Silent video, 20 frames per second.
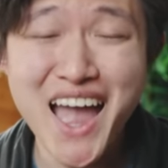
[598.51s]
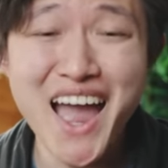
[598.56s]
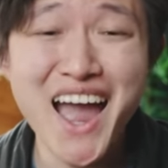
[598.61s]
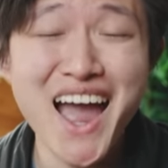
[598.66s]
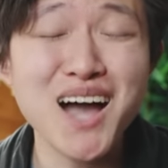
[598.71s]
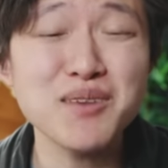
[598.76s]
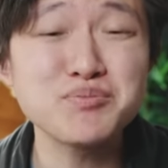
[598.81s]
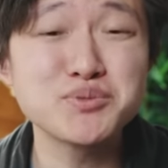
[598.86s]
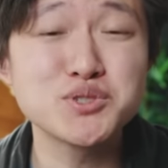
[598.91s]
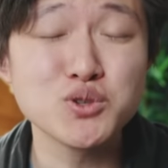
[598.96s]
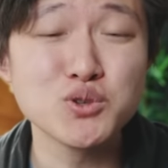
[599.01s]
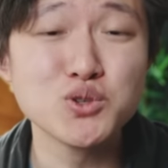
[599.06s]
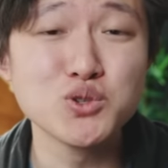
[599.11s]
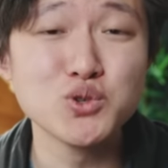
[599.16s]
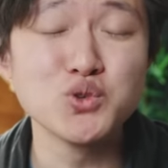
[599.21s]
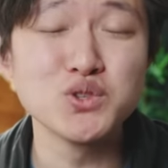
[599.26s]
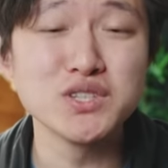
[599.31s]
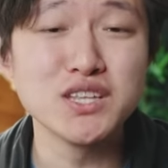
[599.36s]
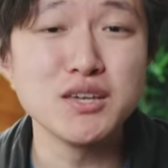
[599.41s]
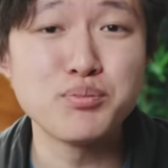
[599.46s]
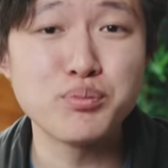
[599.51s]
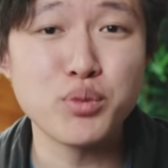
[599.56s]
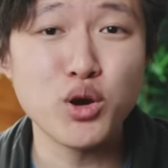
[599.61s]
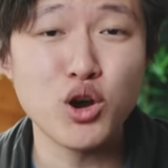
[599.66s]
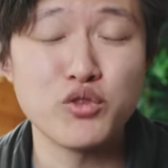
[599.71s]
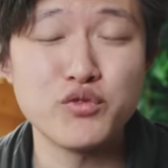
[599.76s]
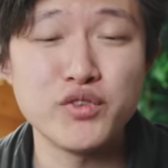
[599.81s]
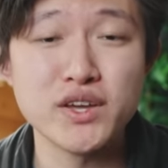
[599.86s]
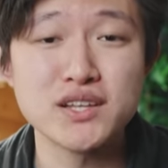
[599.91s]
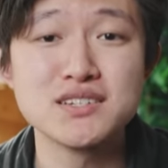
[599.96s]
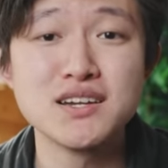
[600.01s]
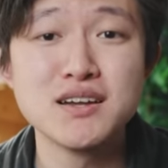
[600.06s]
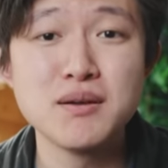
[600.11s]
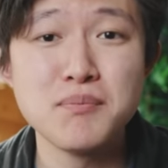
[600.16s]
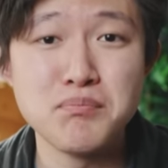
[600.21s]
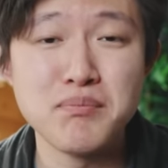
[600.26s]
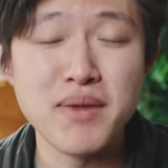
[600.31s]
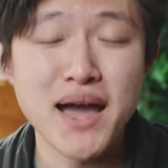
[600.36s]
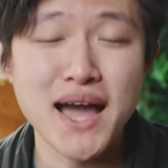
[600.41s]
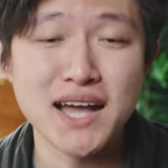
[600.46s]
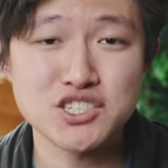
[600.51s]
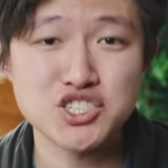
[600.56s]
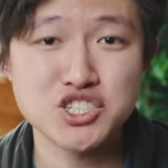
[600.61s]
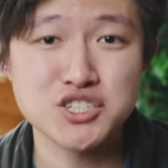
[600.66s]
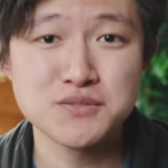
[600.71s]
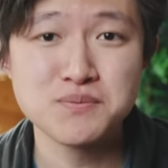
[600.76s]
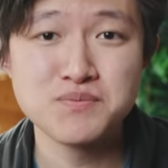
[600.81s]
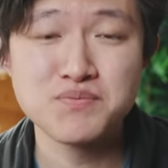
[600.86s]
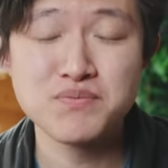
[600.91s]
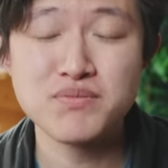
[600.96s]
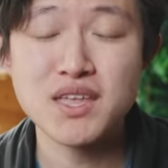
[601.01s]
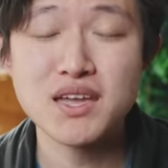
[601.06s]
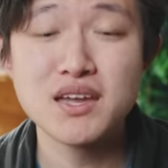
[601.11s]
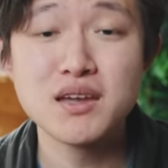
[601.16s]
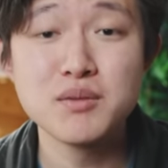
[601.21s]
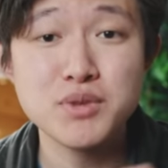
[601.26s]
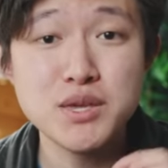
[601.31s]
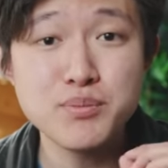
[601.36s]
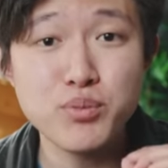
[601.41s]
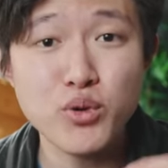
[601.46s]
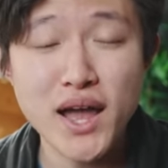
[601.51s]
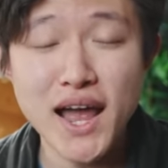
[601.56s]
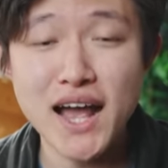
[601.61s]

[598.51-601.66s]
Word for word: absolutely perfect match. People